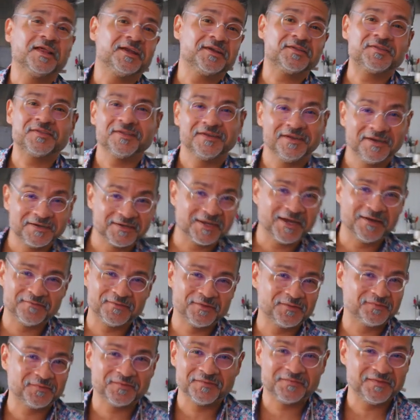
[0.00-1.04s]
Let it sit
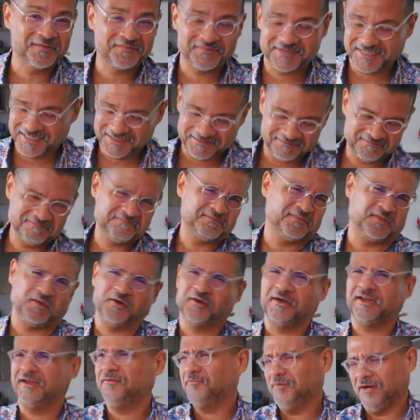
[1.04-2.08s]
uncovered for 15,
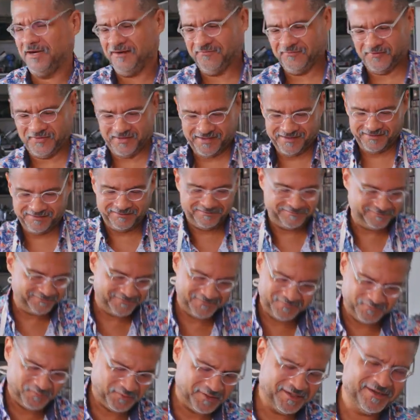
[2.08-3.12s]
30, whatever the hell,
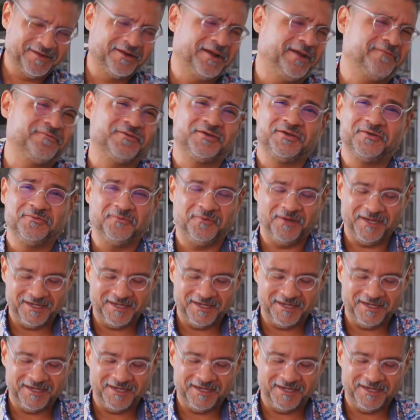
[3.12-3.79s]
whatever you